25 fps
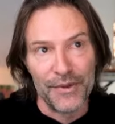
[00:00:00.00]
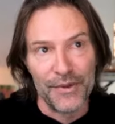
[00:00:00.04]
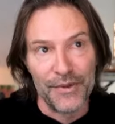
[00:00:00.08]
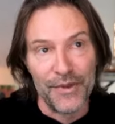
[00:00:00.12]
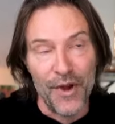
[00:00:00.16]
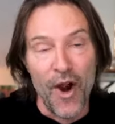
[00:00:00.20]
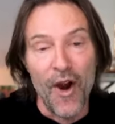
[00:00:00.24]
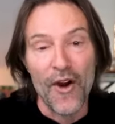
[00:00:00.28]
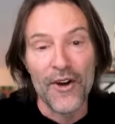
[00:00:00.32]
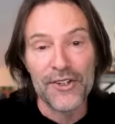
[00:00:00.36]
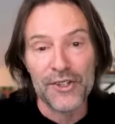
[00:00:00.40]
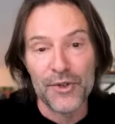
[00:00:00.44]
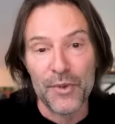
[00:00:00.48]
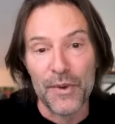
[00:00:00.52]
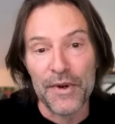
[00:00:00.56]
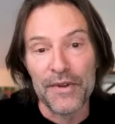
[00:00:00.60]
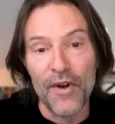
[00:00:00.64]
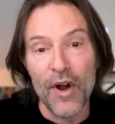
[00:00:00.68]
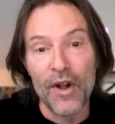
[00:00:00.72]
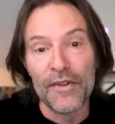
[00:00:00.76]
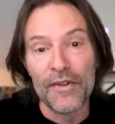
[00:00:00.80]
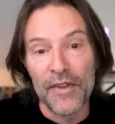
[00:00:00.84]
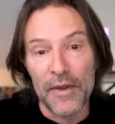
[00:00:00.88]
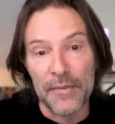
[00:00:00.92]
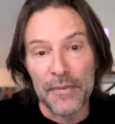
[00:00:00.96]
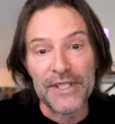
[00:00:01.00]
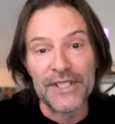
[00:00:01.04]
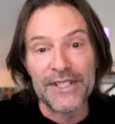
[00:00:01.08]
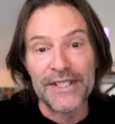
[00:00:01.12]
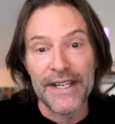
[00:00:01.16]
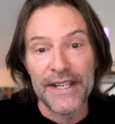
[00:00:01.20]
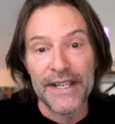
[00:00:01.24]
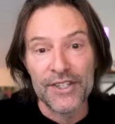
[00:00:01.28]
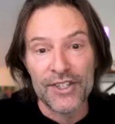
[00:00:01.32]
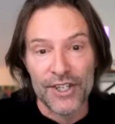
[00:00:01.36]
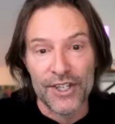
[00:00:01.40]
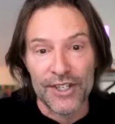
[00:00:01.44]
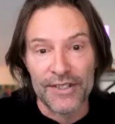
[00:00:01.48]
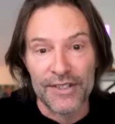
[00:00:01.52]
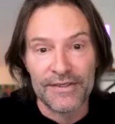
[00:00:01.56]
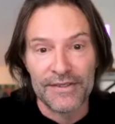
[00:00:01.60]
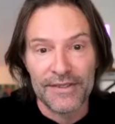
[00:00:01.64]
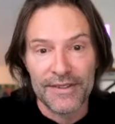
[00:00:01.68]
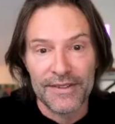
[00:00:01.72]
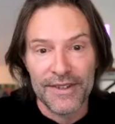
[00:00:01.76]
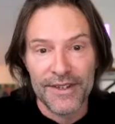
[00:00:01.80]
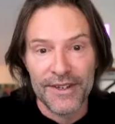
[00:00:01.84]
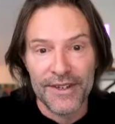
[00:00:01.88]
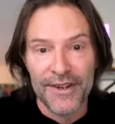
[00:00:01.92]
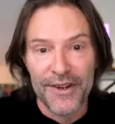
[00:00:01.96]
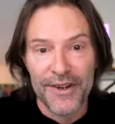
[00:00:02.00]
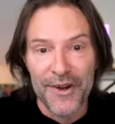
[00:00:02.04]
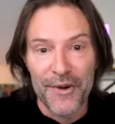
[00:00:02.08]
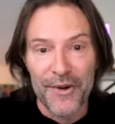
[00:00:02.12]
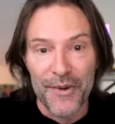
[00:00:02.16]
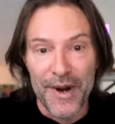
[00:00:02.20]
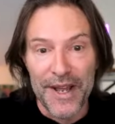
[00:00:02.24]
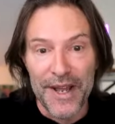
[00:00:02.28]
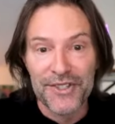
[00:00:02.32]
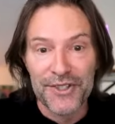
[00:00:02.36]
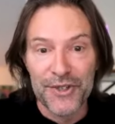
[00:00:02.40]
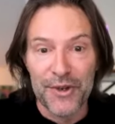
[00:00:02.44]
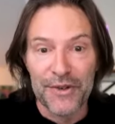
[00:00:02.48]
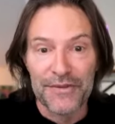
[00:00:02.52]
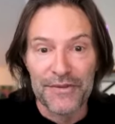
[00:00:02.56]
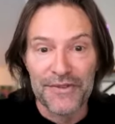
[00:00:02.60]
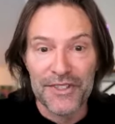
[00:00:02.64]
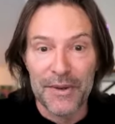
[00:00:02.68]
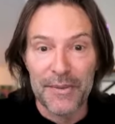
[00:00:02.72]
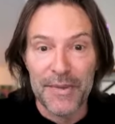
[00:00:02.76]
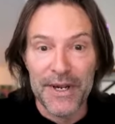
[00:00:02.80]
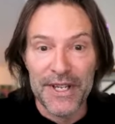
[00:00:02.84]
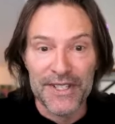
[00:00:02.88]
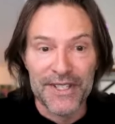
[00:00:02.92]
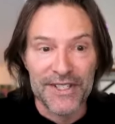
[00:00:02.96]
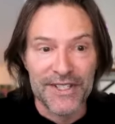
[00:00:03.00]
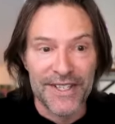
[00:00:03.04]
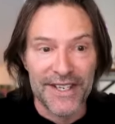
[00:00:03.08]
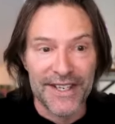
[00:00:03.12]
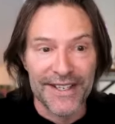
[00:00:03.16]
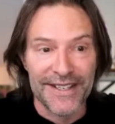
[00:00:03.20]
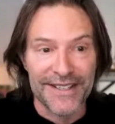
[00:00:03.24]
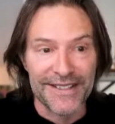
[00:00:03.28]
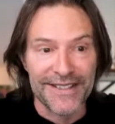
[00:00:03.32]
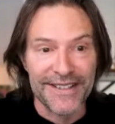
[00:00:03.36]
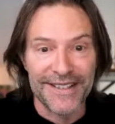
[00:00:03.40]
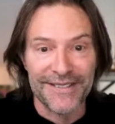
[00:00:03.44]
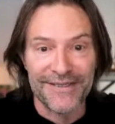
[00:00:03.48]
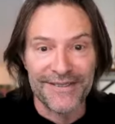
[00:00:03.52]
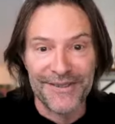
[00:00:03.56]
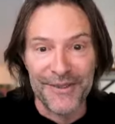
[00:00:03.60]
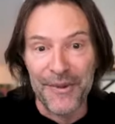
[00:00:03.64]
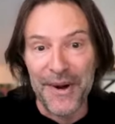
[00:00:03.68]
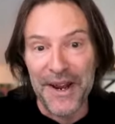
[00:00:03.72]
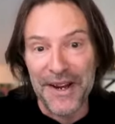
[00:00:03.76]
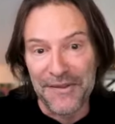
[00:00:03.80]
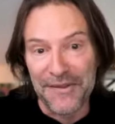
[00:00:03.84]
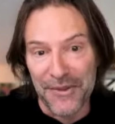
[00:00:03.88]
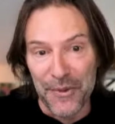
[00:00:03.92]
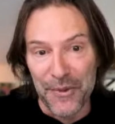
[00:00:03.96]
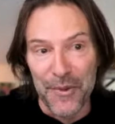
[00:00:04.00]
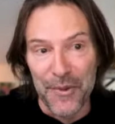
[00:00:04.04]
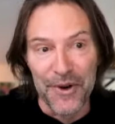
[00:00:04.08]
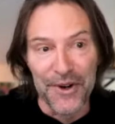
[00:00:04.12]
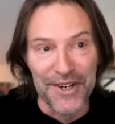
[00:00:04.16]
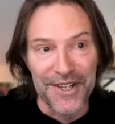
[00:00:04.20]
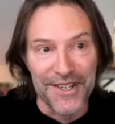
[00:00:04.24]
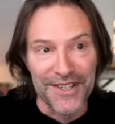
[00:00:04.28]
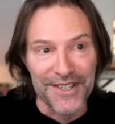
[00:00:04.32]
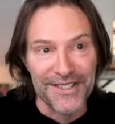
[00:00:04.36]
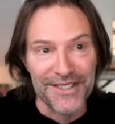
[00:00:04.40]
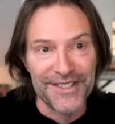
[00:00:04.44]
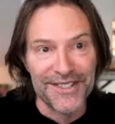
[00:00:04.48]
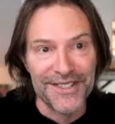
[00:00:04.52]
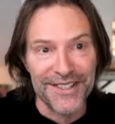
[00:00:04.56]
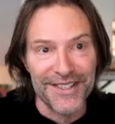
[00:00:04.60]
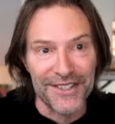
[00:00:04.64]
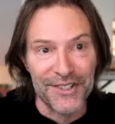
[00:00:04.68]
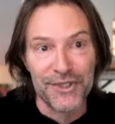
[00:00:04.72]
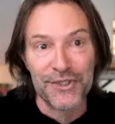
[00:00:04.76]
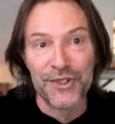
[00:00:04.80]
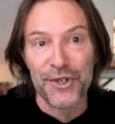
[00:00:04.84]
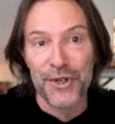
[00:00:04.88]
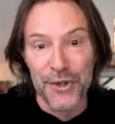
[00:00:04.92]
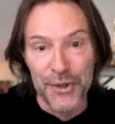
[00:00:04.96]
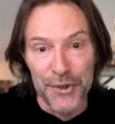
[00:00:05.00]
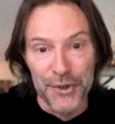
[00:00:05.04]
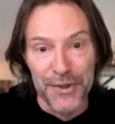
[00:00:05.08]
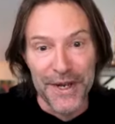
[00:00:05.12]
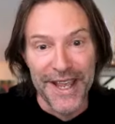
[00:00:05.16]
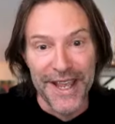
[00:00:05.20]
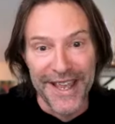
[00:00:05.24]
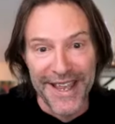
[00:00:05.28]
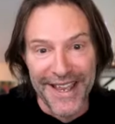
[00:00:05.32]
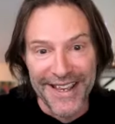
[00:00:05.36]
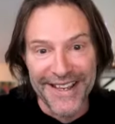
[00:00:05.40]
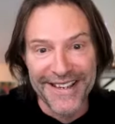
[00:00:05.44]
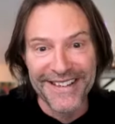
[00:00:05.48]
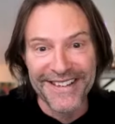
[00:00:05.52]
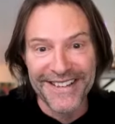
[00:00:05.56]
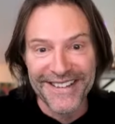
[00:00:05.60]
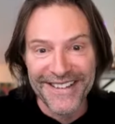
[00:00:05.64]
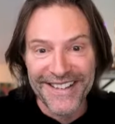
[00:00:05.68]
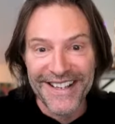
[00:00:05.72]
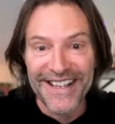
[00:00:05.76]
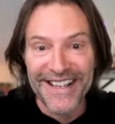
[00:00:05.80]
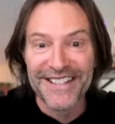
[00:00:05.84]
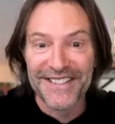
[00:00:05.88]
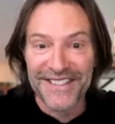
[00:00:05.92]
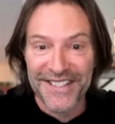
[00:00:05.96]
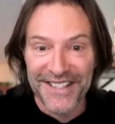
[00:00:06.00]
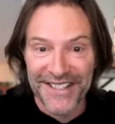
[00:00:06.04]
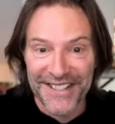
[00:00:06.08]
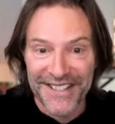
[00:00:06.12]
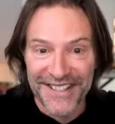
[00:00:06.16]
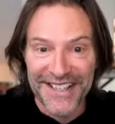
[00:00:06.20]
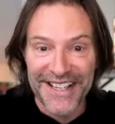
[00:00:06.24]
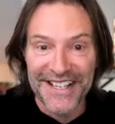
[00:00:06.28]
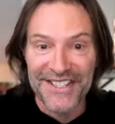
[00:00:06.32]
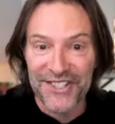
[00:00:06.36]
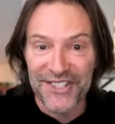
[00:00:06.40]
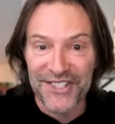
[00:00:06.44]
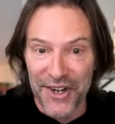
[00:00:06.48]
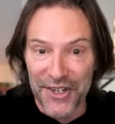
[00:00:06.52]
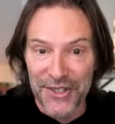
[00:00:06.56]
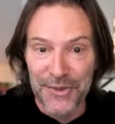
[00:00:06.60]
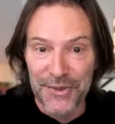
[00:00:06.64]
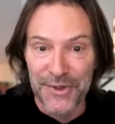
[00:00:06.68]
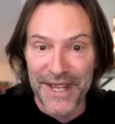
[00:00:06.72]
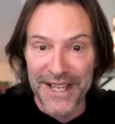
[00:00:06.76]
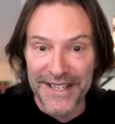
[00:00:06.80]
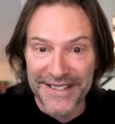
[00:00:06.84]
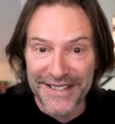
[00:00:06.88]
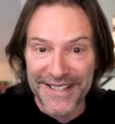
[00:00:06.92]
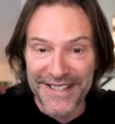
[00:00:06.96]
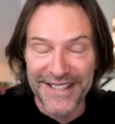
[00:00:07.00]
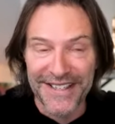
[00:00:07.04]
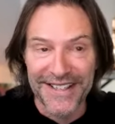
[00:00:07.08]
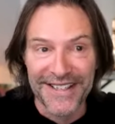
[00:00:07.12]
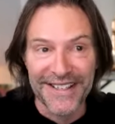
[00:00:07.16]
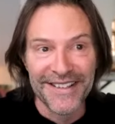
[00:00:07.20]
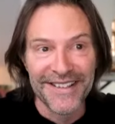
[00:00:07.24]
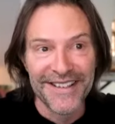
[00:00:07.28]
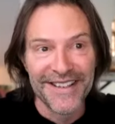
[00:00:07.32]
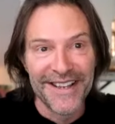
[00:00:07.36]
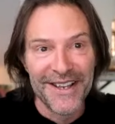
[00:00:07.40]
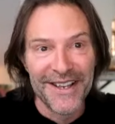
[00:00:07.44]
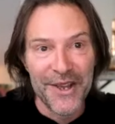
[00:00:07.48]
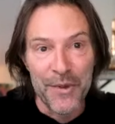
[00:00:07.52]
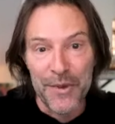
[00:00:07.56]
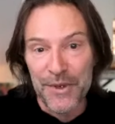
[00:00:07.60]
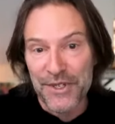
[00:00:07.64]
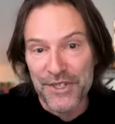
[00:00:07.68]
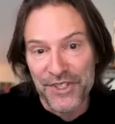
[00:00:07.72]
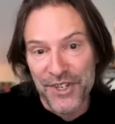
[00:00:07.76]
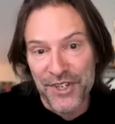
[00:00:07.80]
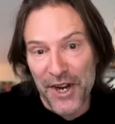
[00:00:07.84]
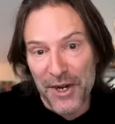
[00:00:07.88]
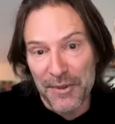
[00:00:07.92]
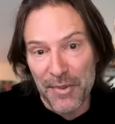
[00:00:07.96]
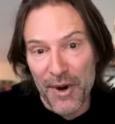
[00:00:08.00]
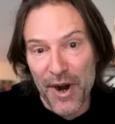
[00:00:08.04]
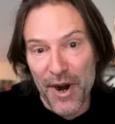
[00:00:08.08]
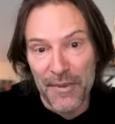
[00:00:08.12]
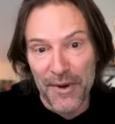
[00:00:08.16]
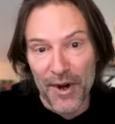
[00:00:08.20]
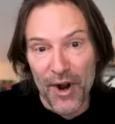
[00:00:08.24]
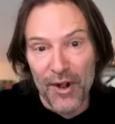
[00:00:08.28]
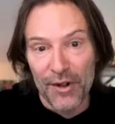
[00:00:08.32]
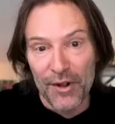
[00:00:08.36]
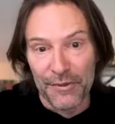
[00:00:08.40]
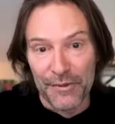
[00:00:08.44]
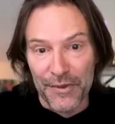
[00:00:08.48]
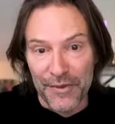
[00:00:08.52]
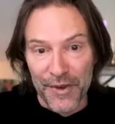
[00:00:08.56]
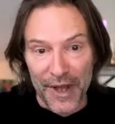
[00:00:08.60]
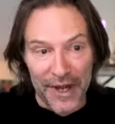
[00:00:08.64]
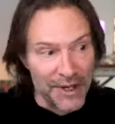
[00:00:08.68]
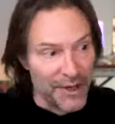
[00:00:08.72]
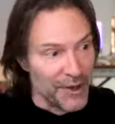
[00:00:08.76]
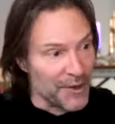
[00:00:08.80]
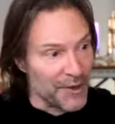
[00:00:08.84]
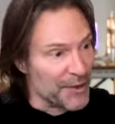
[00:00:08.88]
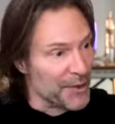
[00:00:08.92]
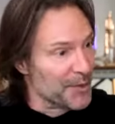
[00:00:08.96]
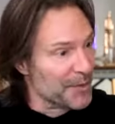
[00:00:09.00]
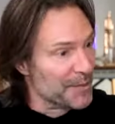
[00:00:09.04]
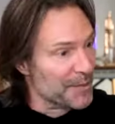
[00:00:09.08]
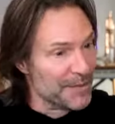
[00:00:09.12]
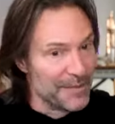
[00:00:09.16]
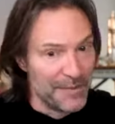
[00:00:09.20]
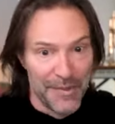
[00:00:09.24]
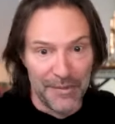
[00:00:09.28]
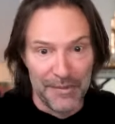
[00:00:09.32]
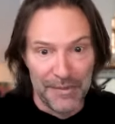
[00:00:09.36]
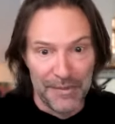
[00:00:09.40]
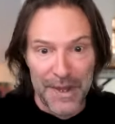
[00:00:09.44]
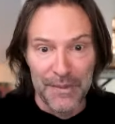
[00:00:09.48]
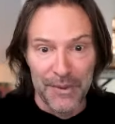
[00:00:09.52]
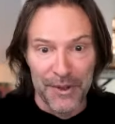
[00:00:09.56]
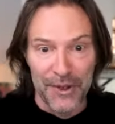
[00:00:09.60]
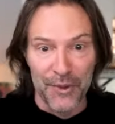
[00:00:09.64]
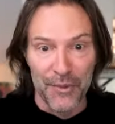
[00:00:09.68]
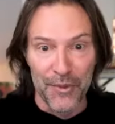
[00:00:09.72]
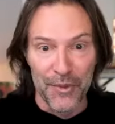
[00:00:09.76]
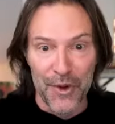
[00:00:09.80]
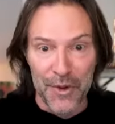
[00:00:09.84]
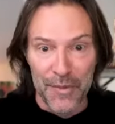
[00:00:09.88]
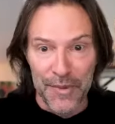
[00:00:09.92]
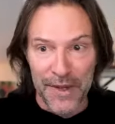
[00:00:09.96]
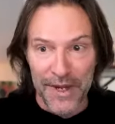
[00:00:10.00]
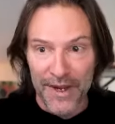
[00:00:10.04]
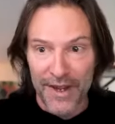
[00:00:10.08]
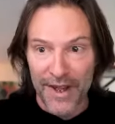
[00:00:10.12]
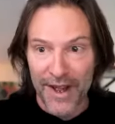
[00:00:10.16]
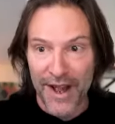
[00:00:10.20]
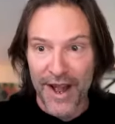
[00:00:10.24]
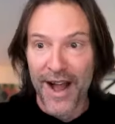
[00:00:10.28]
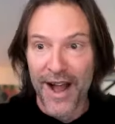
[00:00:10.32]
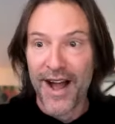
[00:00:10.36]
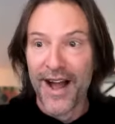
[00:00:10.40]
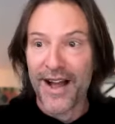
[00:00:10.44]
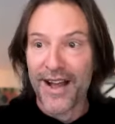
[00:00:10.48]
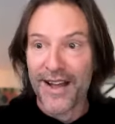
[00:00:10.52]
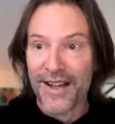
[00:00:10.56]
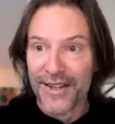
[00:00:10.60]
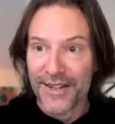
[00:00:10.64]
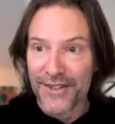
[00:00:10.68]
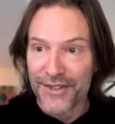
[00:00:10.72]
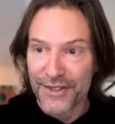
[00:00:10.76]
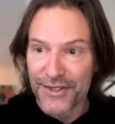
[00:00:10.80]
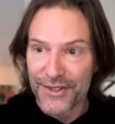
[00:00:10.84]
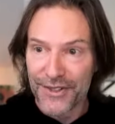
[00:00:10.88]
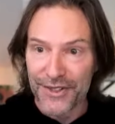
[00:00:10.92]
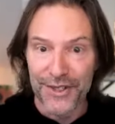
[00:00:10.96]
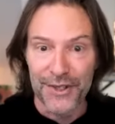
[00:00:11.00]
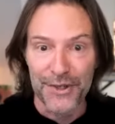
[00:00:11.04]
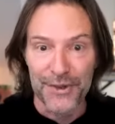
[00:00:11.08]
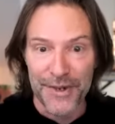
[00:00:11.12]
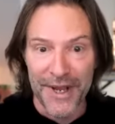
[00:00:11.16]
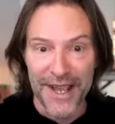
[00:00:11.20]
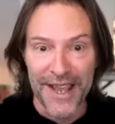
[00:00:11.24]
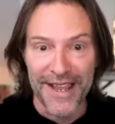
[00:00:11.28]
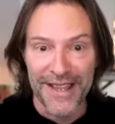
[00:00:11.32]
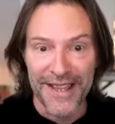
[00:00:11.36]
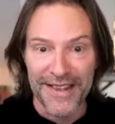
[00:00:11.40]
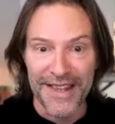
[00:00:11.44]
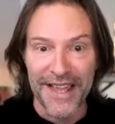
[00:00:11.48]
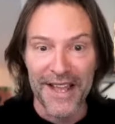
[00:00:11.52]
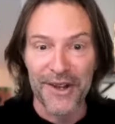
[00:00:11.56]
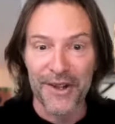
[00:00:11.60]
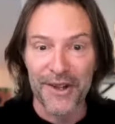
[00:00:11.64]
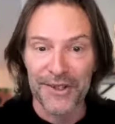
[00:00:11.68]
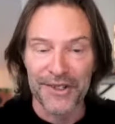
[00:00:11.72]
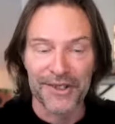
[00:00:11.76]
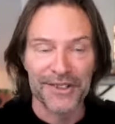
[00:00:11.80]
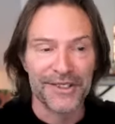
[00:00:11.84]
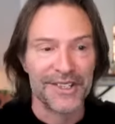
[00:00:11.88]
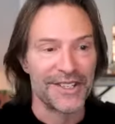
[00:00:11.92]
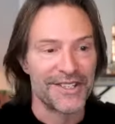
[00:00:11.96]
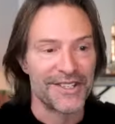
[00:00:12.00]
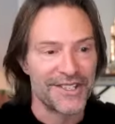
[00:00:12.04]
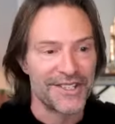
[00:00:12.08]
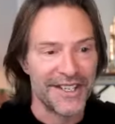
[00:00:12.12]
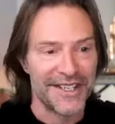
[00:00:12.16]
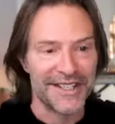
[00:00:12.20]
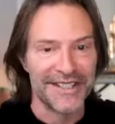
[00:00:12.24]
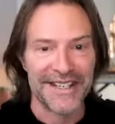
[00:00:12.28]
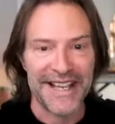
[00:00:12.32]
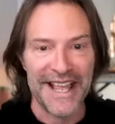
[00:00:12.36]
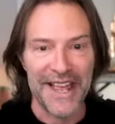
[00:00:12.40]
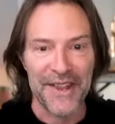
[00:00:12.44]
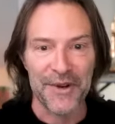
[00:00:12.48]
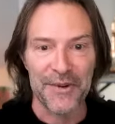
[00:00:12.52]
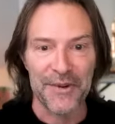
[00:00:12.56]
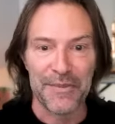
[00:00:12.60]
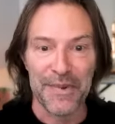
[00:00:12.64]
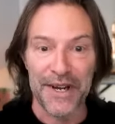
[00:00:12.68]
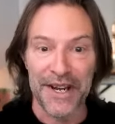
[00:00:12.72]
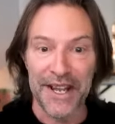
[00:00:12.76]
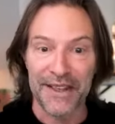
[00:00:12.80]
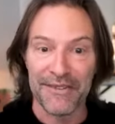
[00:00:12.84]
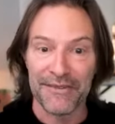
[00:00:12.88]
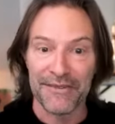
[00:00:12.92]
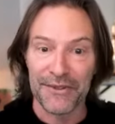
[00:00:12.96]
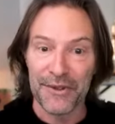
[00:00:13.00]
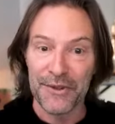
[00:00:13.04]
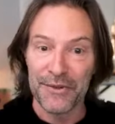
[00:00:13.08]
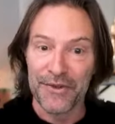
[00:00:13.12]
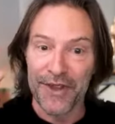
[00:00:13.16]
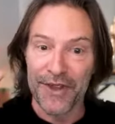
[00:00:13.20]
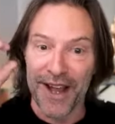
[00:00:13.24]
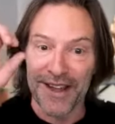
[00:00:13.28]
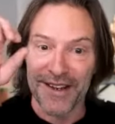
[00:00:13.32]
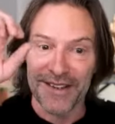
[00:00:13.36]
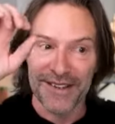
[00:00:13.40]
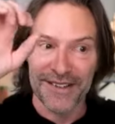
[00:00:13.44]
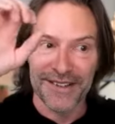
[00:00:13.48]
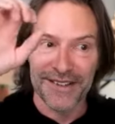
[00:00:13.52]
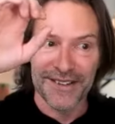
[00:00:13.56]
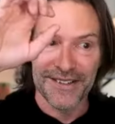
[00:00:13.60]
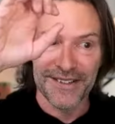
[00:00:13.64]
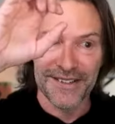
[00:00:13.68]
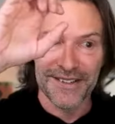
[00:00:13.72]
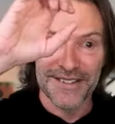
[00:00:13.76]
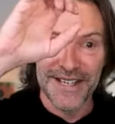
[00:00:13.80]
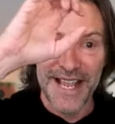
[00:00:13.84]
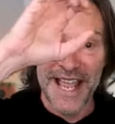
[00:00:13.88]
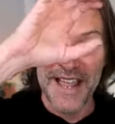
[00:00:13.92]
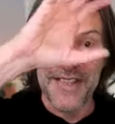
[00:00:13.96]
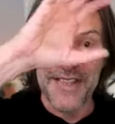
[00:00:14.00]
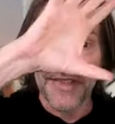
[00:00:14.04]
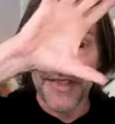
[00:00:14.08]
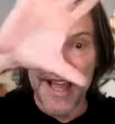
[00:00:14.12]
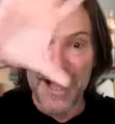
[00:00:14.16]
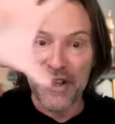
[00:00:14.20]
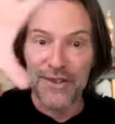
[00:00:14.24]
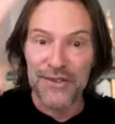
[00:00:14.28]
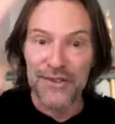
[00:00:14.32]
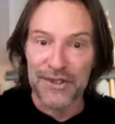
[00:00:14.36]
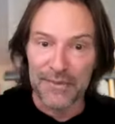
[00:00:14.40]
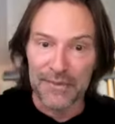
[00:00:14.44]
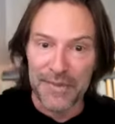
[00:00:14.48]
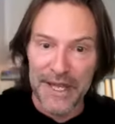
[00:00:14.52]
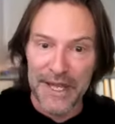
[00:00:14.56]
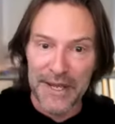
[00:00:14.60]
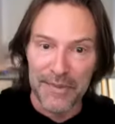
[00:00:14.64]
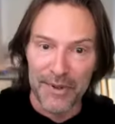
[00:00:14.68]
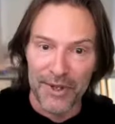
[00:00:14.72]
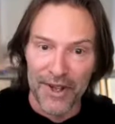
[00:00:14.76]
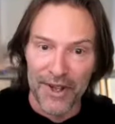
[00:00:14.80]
hardest one of all of them is diction, right? So if somebody if the word is today, it starts with that T, which is not a problem at all if you've got a group of people in a room and today they all can sing it together. But if you've got 10,000 people